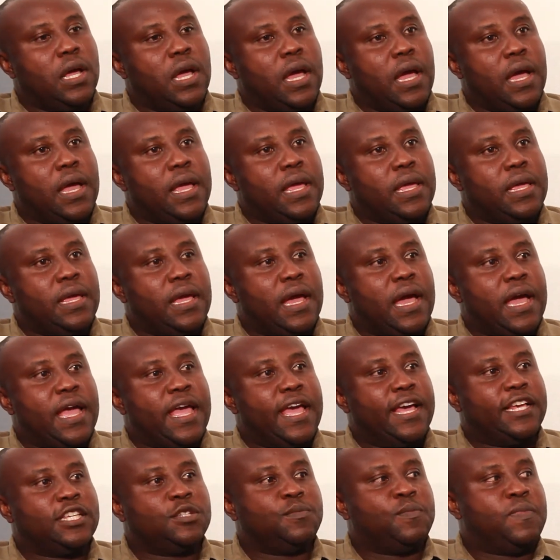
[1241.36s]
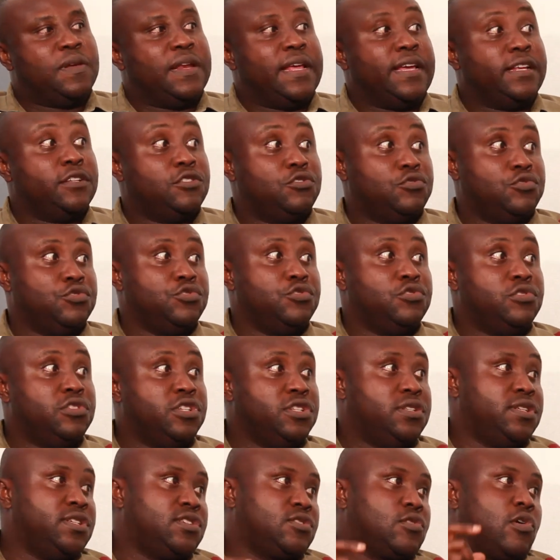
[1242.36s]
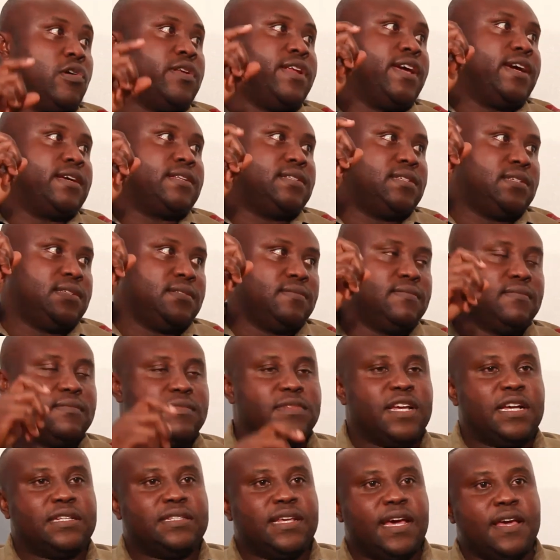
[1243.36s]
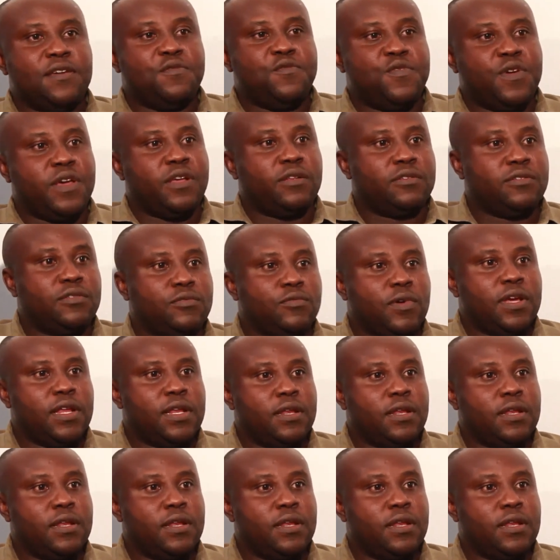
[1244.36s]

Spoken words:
I explained to you the disconnect that I felt